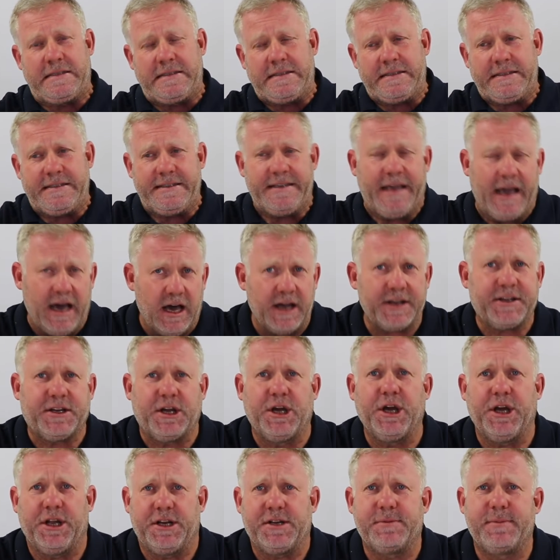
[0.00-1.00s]
Yeah, it
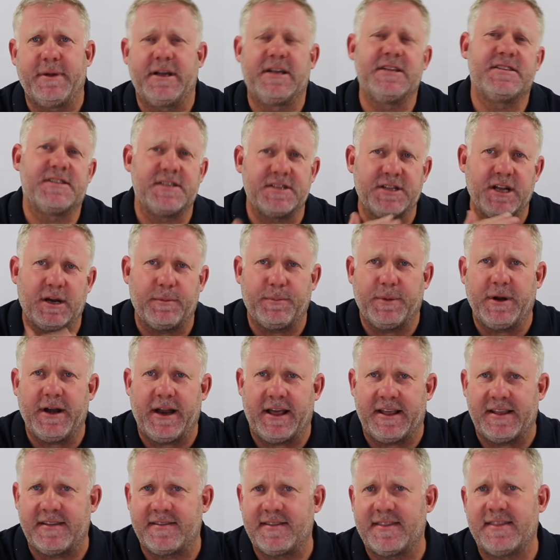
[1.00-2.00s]
could, because it's going to put
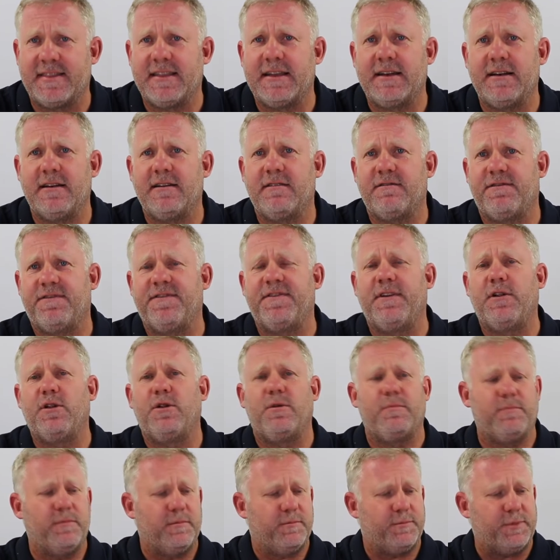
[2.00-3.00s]
a thin
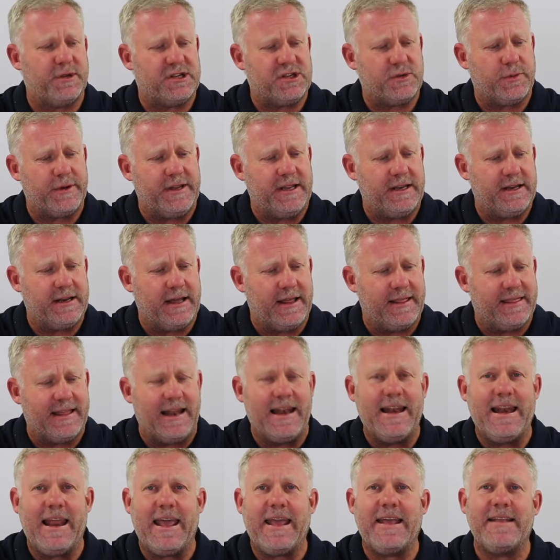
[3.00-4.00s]
film between the
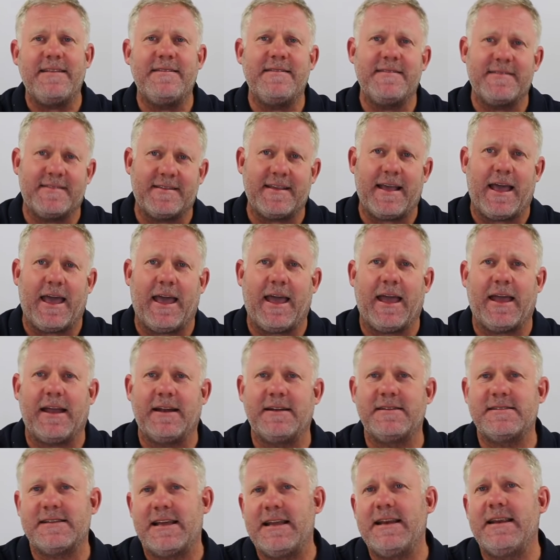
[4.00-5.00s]
lens
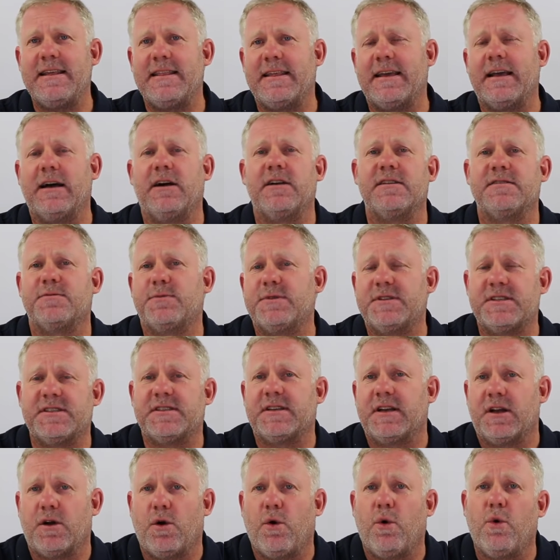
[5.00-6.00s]
and anything else which is
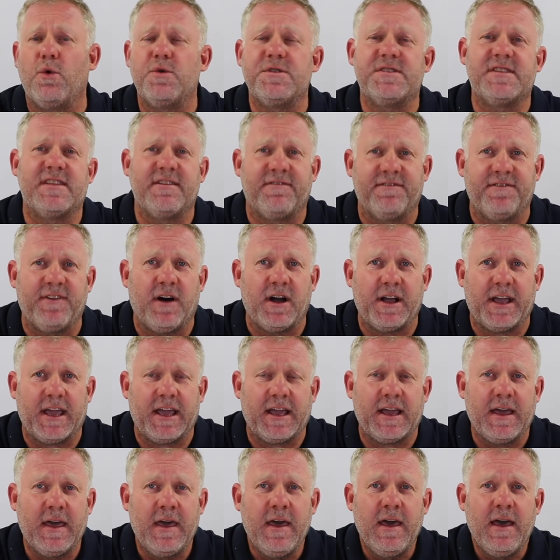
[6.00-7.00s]
going to cause the
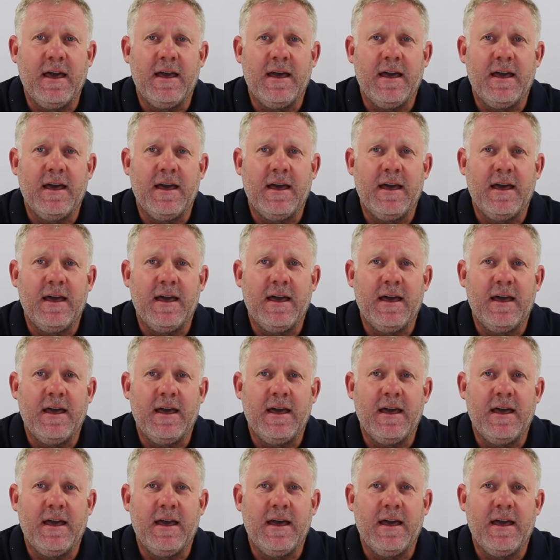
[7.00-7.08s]
fogging.